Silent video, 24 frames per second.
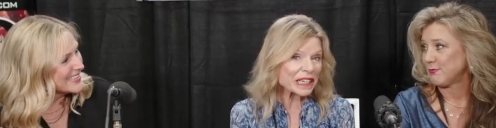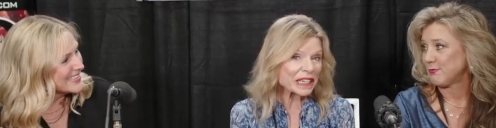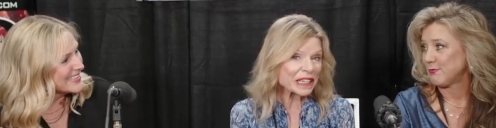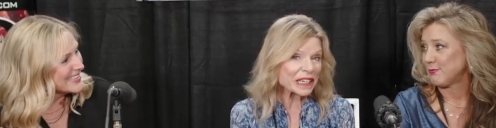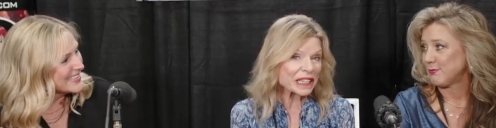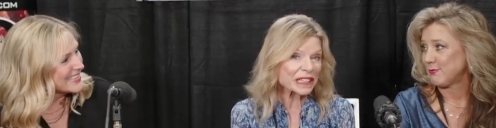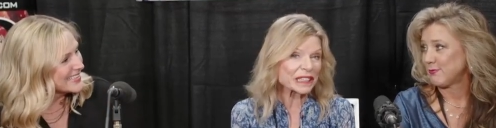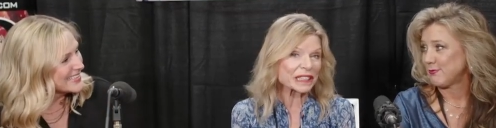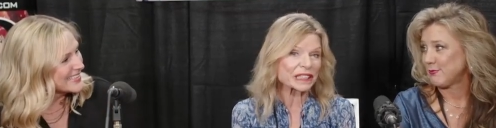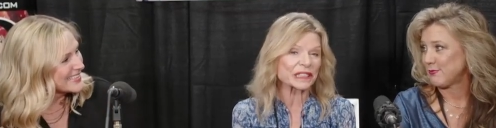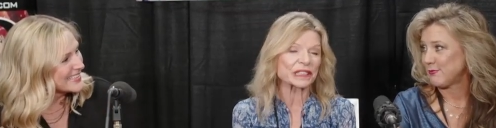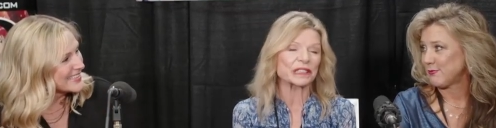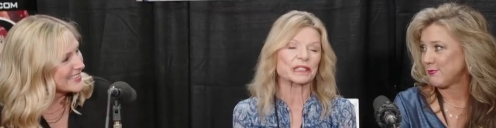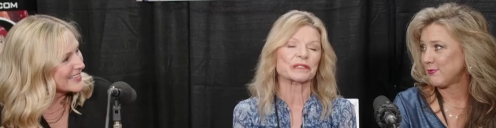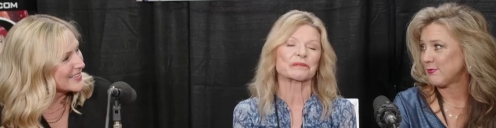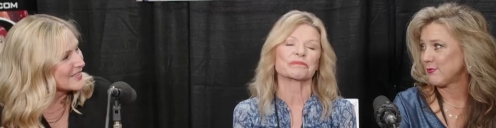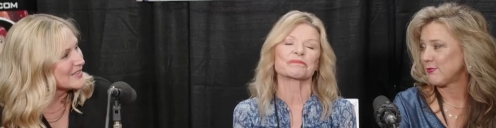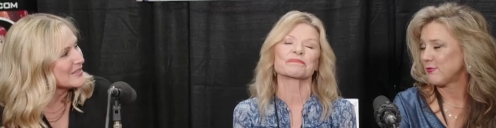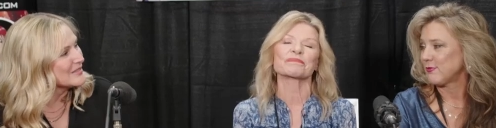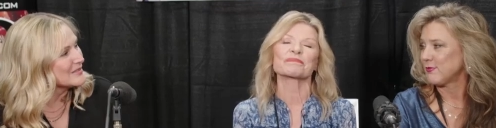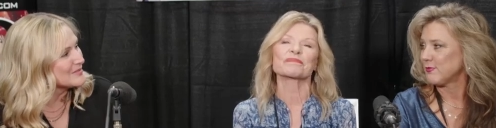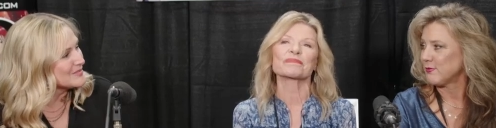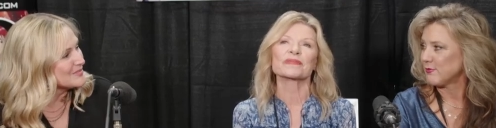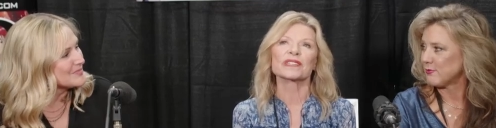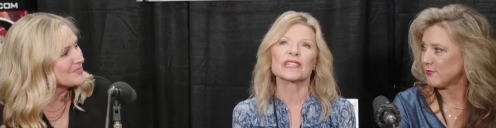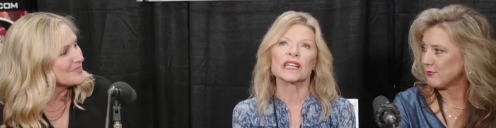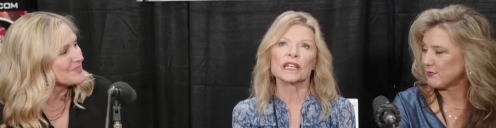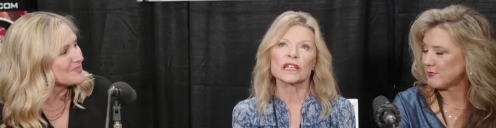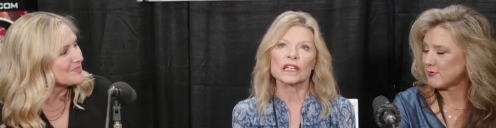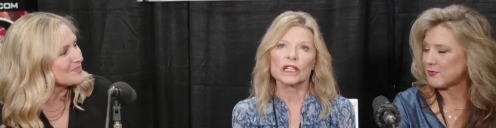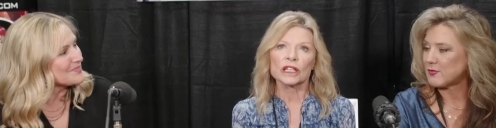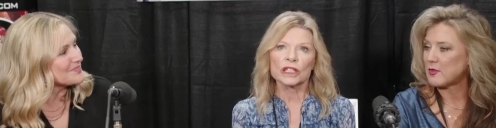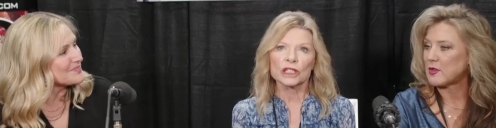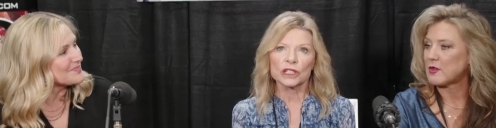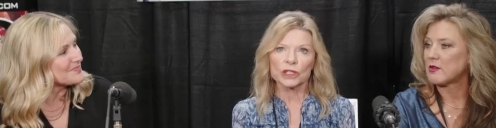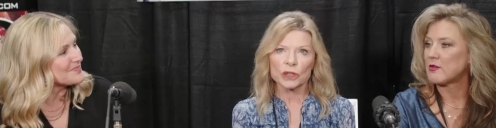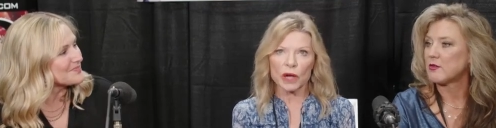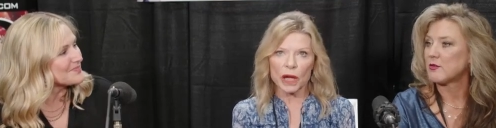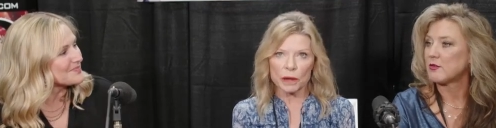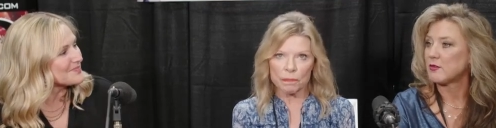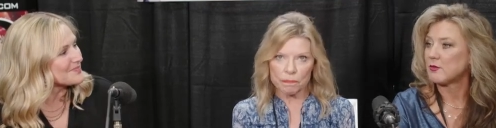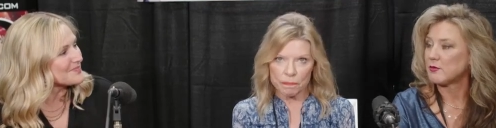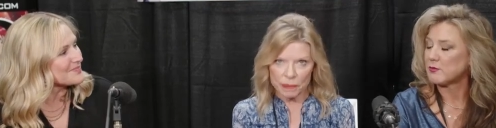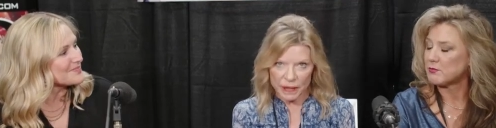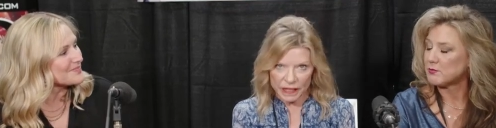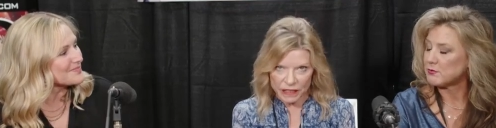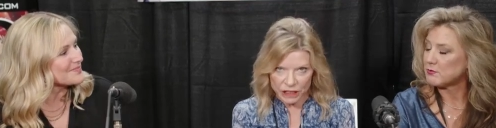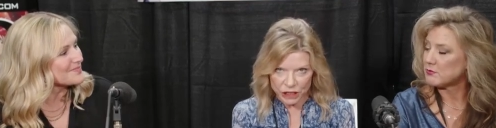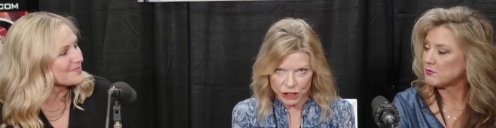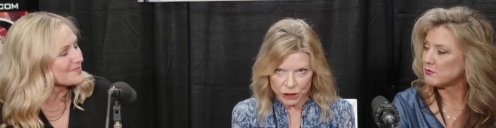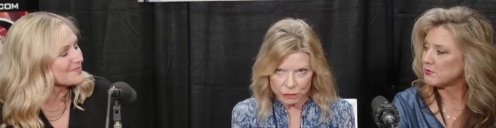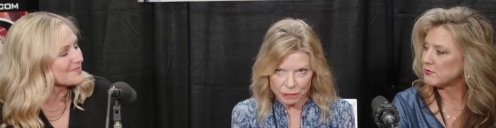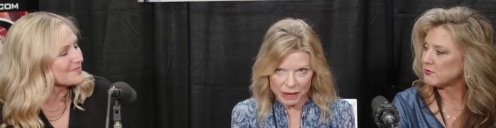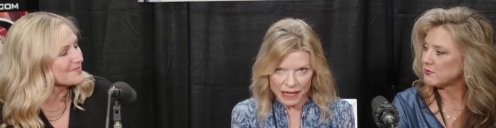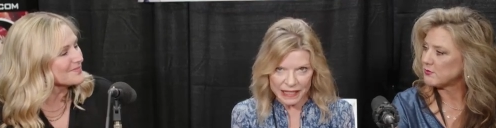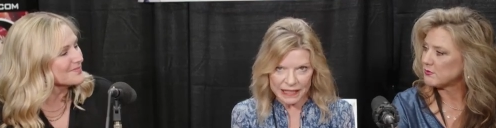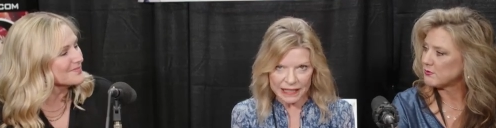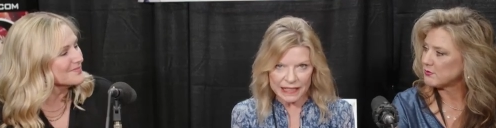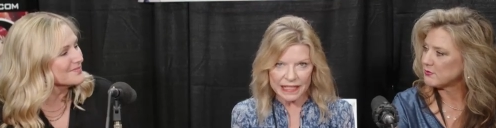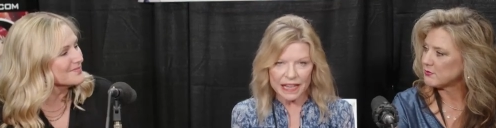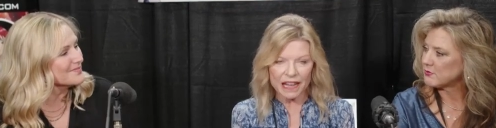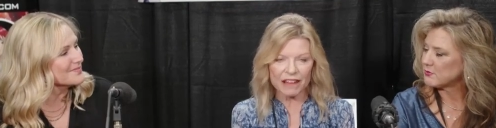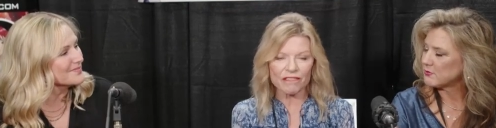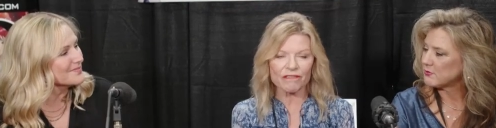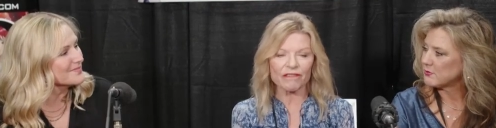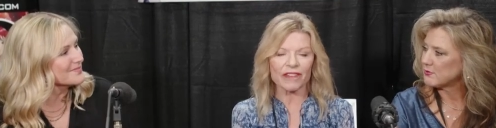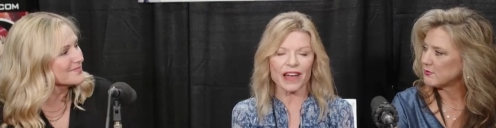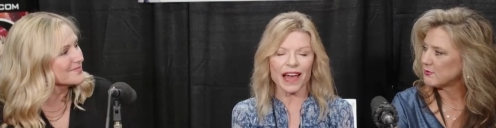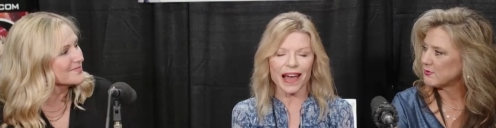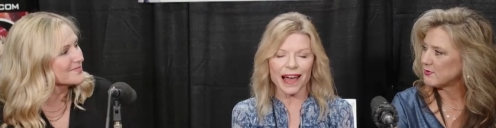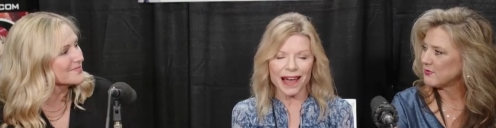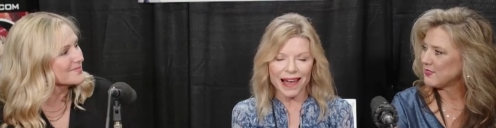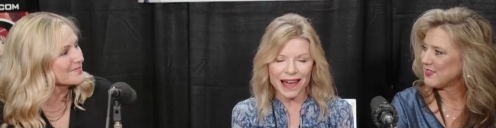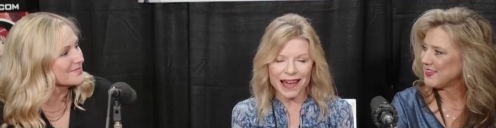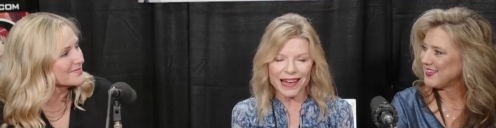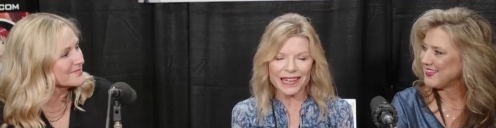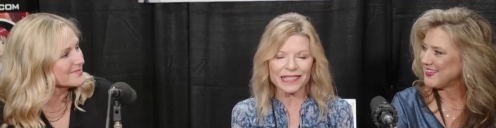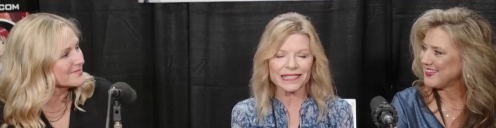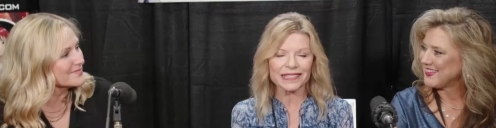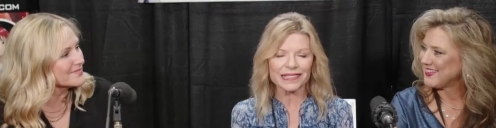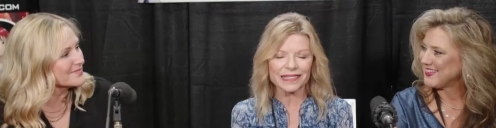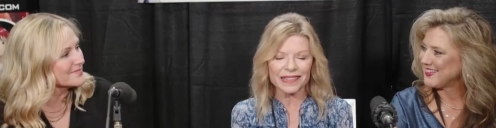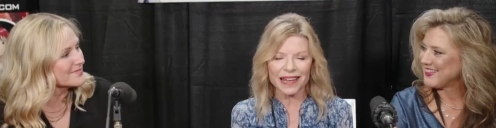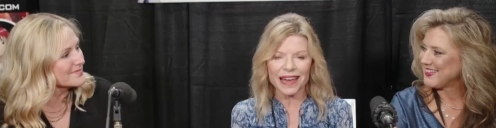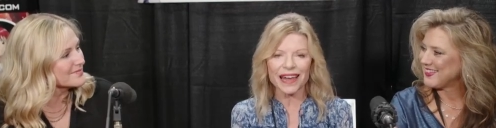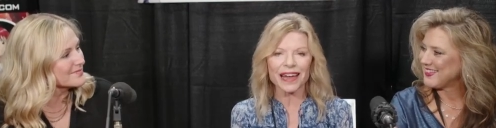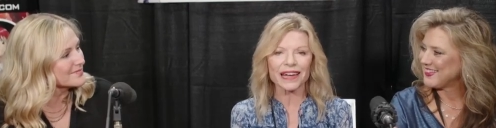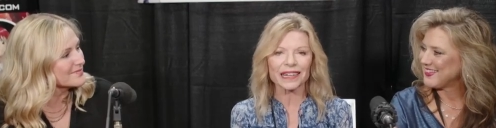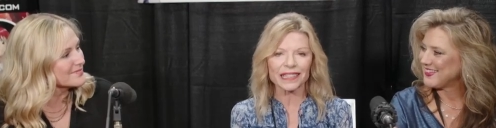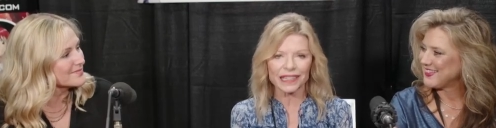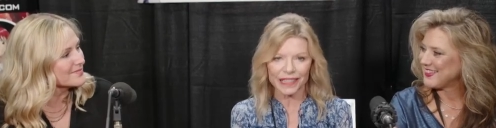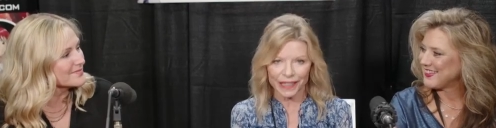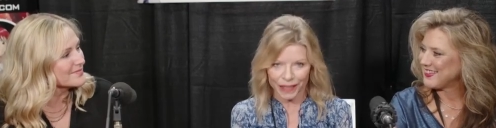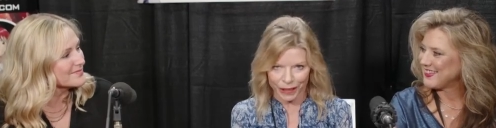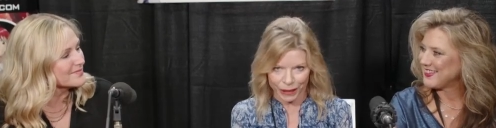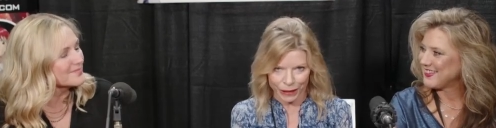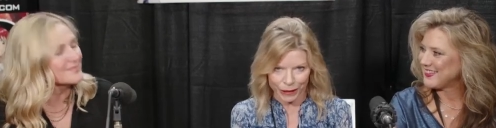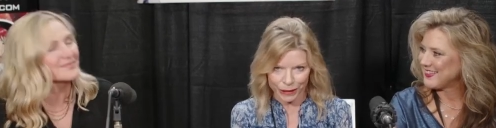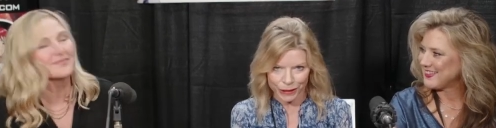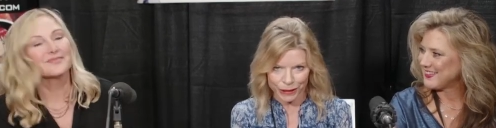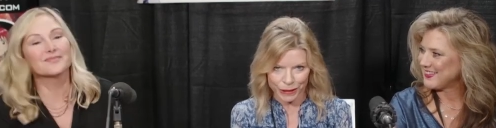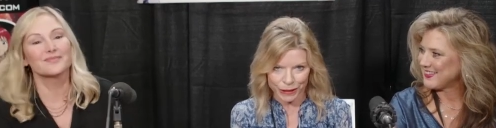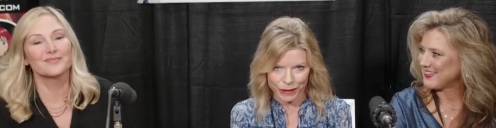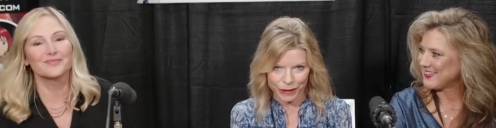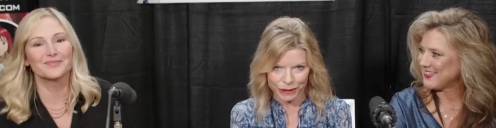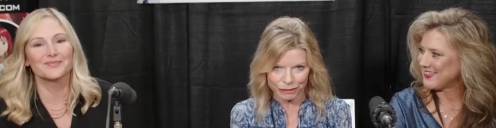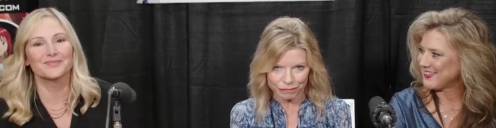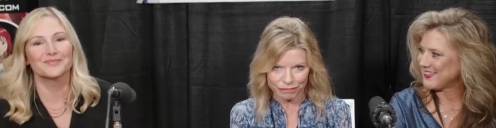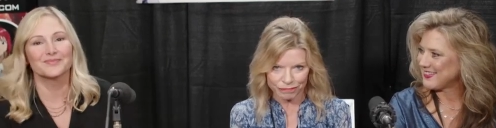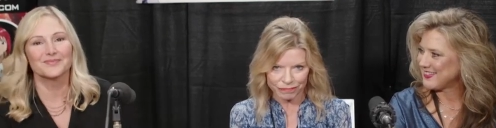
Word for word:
Speaker 1: character. So I picture myself as that character,